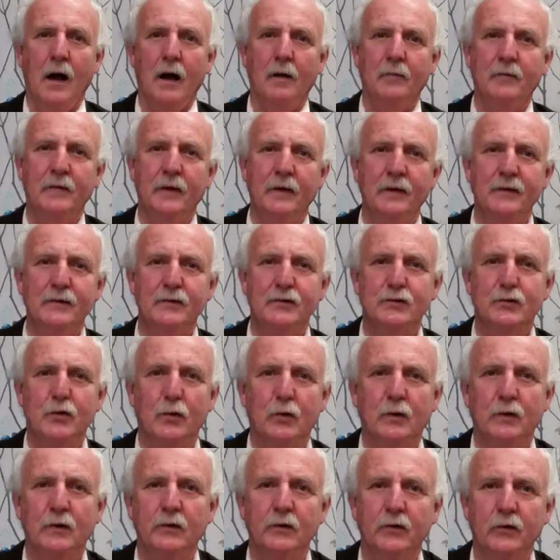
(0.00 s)
I'm going to
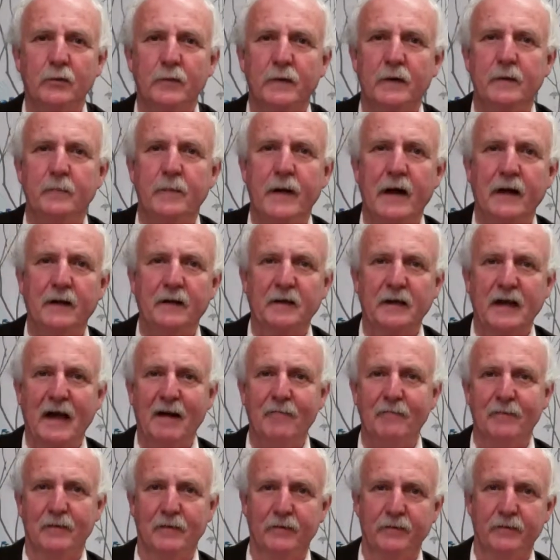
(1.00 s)
talk a little bit about
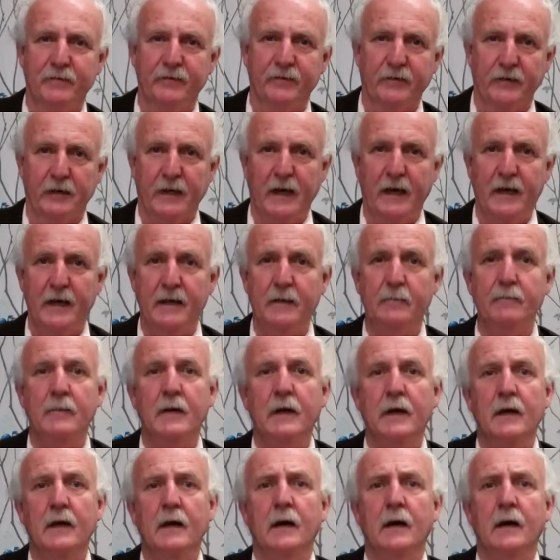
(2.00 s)
governance again.